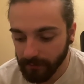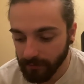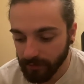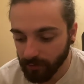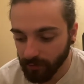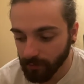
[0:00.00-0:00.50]

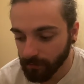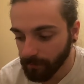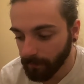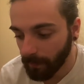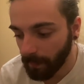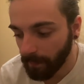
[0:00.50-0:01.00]
So
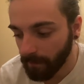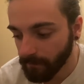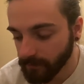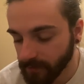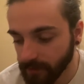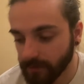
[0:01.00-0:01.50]

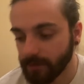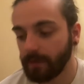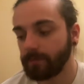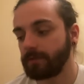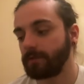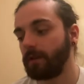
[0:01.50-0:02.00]
say the
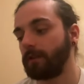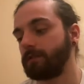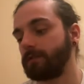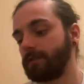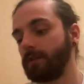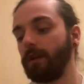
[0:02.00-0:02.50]
script
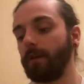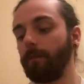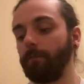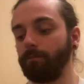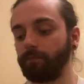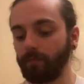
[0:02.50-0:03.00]
starts,
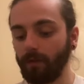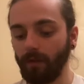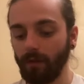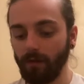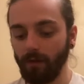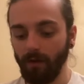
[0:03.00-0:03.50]

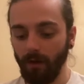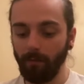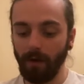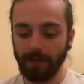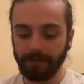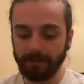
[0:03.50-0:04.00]
a
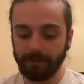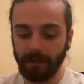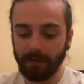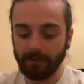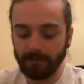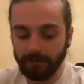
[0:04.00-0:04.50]
man
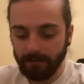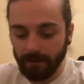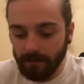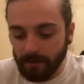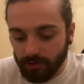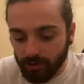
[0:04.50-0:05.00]
stands
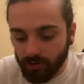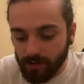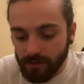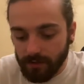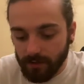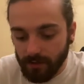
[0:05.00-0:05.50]
in the
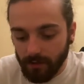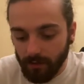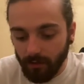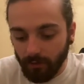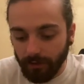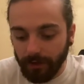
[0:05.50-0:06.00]
street
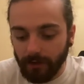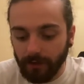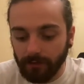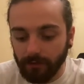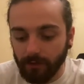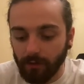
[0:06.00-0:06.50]
looking
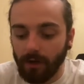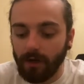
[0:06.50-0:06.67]
into